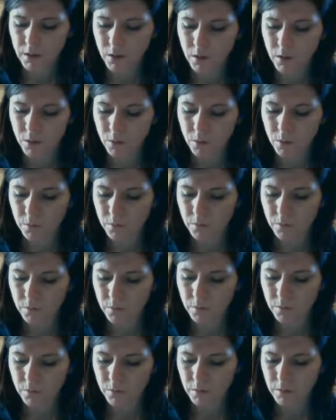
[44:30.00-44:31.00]
the
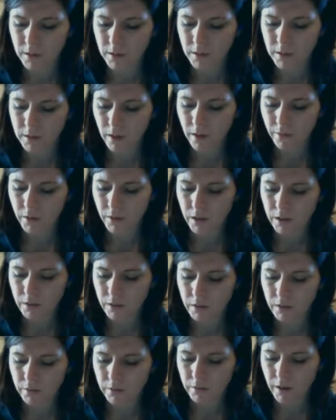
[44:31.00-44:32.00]
7 divided
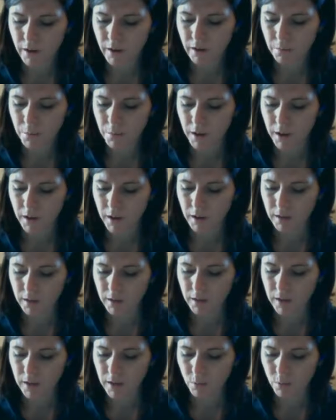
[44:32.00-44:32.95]
by 81 squared?